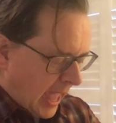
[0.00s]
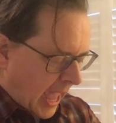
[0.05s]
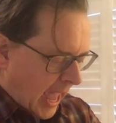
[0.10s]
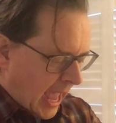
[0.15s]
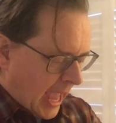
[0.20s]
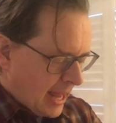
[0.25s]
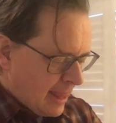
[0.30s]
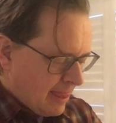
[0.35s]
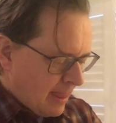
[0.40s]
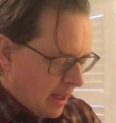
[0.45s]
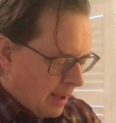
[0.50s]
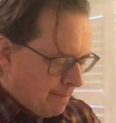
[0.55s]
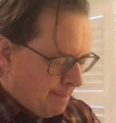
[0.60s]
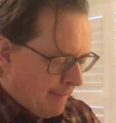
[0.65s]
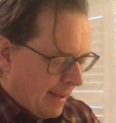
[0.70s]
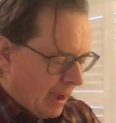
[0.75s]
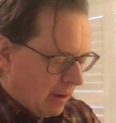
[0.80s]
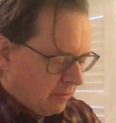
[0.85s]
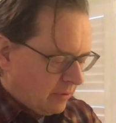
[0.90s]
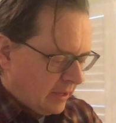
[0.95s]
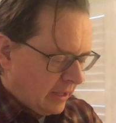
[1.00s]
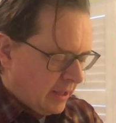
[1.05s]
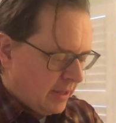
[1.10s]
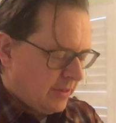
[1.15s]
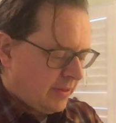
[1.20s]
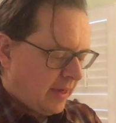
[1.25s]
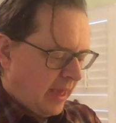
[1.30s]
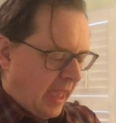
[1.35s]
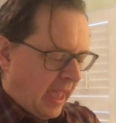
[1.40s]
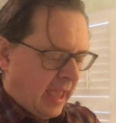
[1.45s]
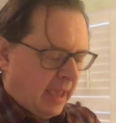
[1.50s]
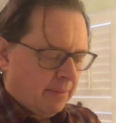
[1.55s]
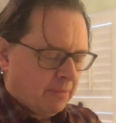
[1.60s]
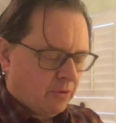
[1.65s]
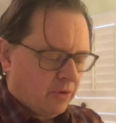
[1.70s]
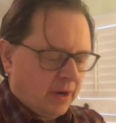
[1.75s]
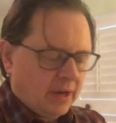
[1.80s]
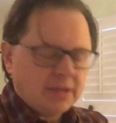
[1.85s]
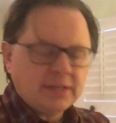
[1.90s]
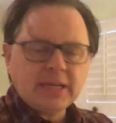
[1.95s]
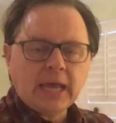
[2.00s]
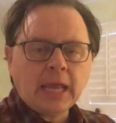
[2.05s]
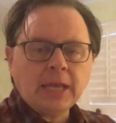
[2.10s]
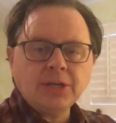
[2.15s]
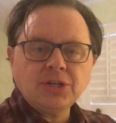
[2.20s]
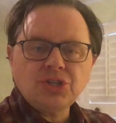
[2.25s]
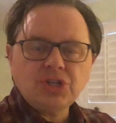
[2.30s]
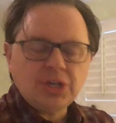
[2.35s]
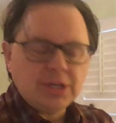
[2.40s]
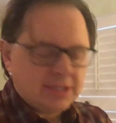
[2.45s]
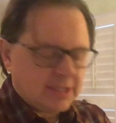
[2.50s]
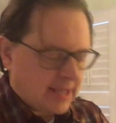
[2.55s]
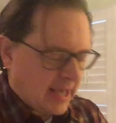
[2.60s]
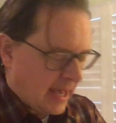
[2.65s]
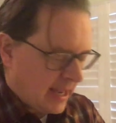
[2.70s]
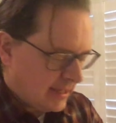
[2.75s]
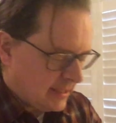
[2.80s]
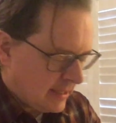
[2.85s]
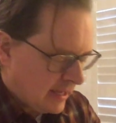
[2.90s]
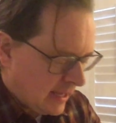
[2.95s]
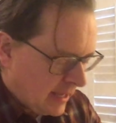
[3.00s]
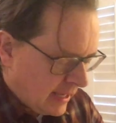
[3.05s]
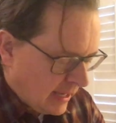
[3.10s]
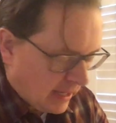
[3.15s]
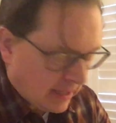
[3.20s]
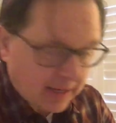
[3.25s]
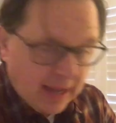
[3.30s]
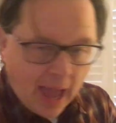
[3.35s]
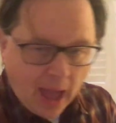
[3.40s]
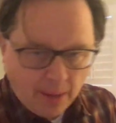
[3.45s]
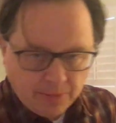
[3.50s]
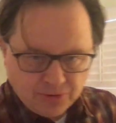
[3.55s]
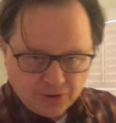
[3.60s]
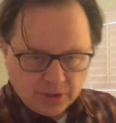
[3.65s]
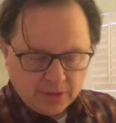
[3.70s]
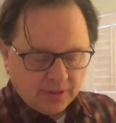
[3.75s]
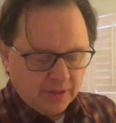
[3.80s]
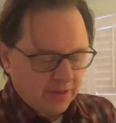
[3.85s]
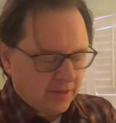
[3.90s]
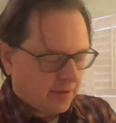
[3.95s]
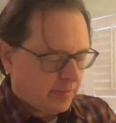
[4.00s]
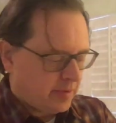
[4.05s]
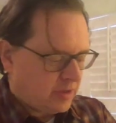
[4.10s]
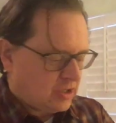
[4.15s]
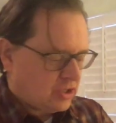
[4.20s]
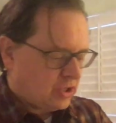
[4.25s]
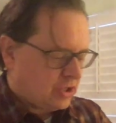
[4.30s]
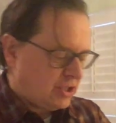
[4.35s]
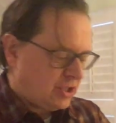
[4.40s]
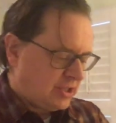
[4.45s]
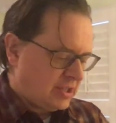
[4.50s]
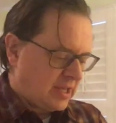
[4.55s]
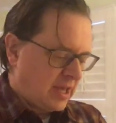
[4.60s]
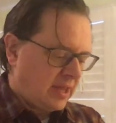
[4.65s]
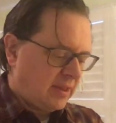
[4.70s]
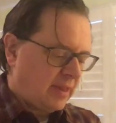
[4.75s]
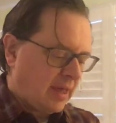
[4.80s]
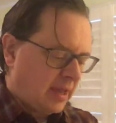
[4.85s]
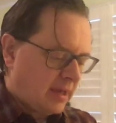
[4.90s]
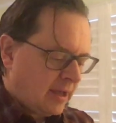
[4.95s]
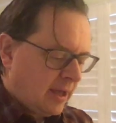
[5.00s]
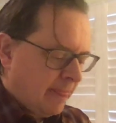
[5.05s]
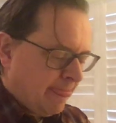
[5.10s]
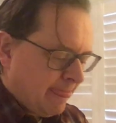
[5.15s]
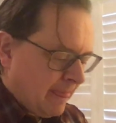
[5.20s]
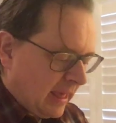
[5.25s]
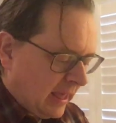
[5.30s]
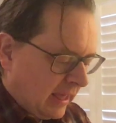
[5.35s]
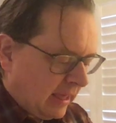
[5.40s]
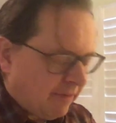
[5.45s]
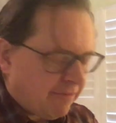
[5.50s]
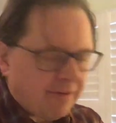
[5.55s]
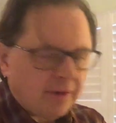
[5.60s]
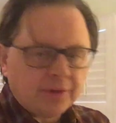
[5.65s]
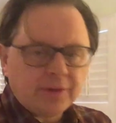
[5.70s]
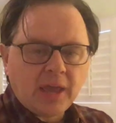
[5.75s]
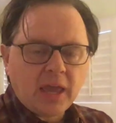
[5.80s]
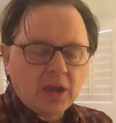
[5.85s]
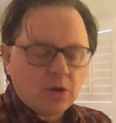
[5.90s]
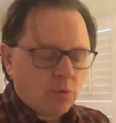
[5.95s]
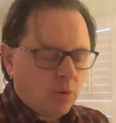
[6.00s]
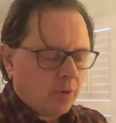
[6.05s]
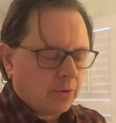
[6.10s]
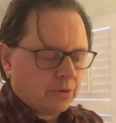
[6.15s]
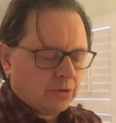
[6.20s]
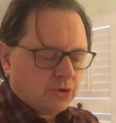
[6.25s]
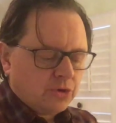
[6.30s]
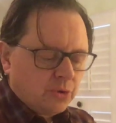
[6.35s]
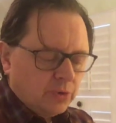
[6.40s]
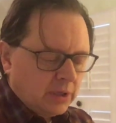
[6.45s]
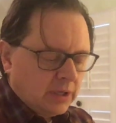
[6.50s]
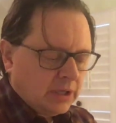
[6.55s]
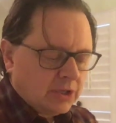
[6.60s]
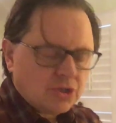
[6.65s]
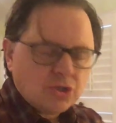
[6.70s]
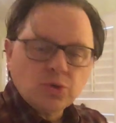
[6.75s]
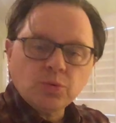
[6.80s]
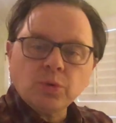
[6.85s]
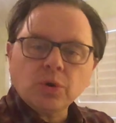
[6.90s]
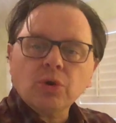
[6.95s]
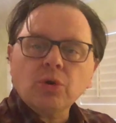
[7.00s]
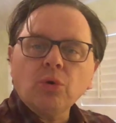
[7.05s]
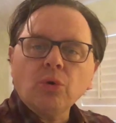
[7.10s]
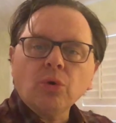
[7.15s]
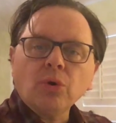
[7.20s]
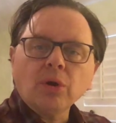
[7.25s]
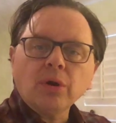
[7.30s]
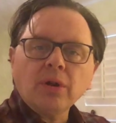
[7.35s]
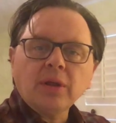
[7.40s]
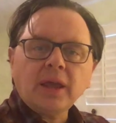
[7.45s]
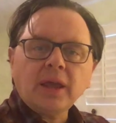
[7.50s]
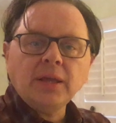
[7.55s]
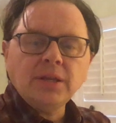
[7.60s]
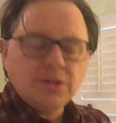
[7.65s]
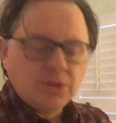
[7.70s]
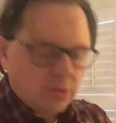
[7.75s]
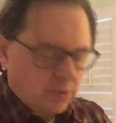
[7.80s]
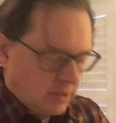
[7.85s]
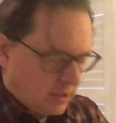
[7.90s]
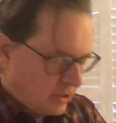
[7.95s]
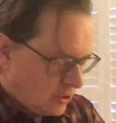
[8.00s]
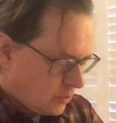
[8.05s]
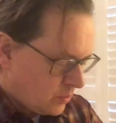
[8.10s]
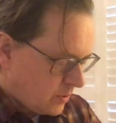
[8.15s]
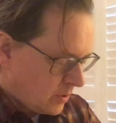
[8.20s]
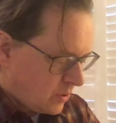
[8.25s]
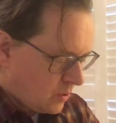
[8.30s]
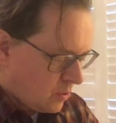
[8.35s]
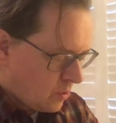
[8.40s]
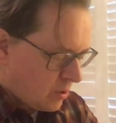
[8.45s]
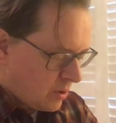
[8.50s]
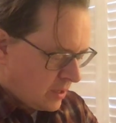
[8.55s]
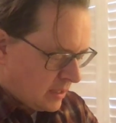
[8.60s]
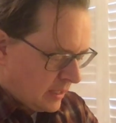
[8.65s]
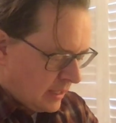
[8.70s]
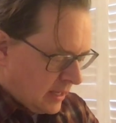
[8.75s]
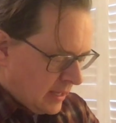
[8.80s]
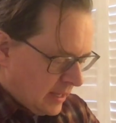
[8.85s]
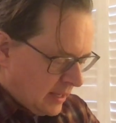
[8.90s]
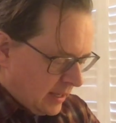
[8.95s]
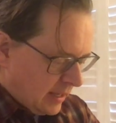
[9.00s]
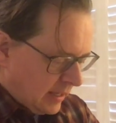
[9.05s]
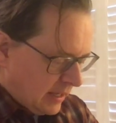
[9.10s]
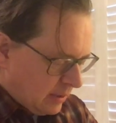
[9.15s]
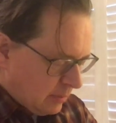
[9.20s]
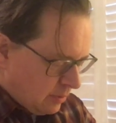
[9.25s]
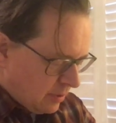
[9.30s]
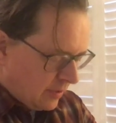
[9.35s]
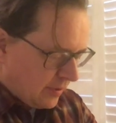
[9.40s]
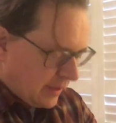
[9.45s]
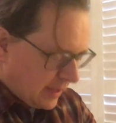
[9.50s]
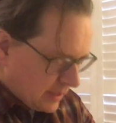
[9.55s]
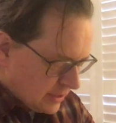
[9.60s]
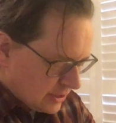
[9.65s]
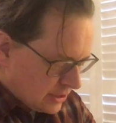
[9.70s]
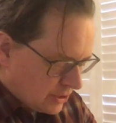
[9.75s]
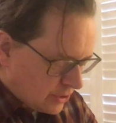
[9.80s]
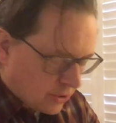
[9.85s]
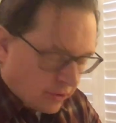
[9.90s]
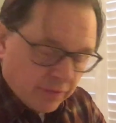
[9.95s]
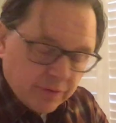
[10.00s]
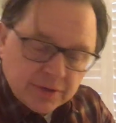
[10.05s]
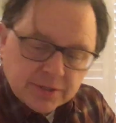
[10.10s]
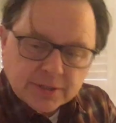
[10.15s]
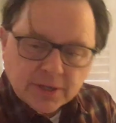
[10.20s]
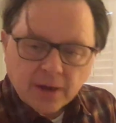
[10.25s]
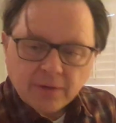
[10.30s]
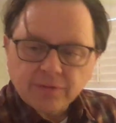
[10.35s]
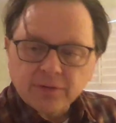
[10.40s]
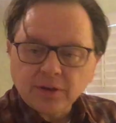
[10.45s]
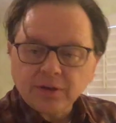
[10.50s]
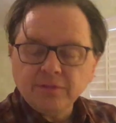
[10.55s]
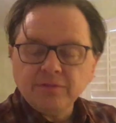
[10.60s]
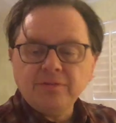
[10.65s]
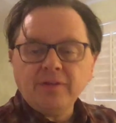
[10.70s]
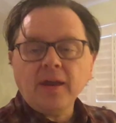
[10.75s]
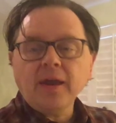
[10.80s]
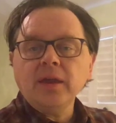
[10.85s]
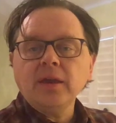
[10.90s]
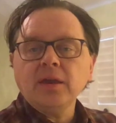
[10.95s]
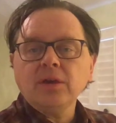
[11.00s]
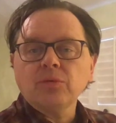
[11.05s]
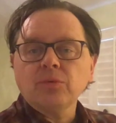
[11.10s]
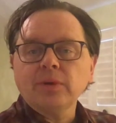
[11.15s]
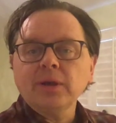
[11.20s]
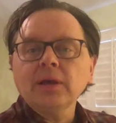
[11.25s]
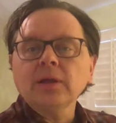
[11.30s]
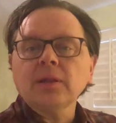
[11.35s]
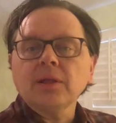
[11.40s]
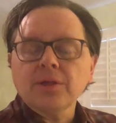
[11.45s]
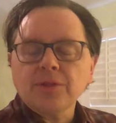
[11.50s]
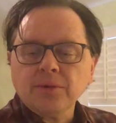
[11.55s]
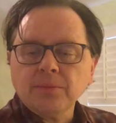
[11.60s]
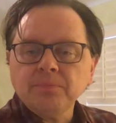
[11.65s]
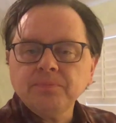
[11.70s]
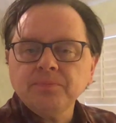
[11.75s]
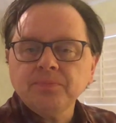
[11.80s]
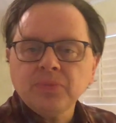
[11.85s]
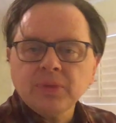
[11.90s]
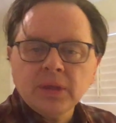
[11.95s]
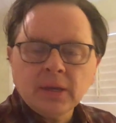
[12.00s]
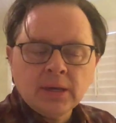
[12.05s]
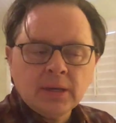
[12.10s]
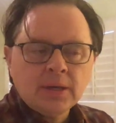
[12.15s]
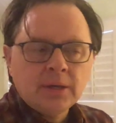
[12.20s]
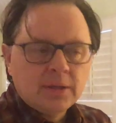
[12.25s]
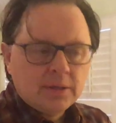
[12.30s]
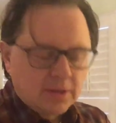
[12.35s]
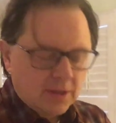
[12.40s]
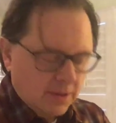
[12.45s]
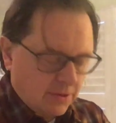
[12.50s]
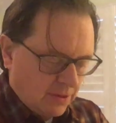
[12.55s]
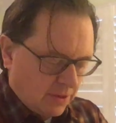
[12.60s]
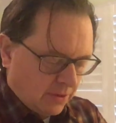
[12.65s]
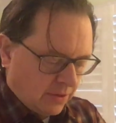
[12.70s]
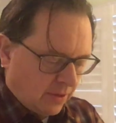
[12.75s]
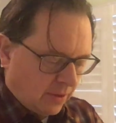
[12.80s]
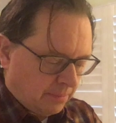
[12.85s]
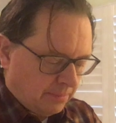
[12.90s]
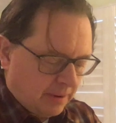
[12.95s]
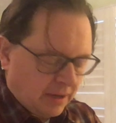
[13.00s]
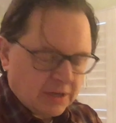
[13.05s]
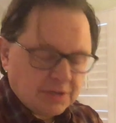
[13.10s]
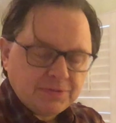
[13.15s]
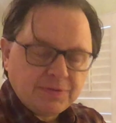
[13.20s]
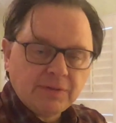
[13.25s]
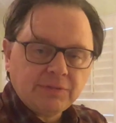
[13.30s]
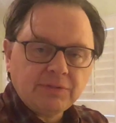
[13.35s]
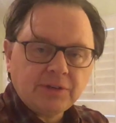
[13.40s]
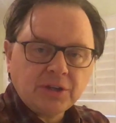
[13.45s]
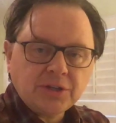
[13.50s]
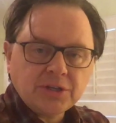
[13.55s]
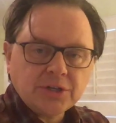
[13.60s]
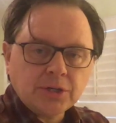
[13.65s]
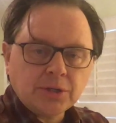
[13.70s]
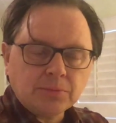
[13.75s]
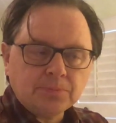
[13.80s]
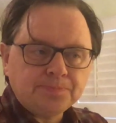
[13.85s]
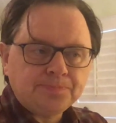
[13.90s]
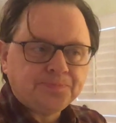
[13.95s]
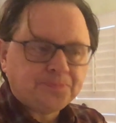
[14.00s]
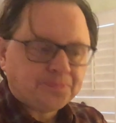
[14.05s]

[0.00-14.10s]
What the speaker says: And about his aim or intent, she said, in capturing these images, she said that he felt a, quote, duty to record, duty to record. He was in service of conveying realism. This is on page 52.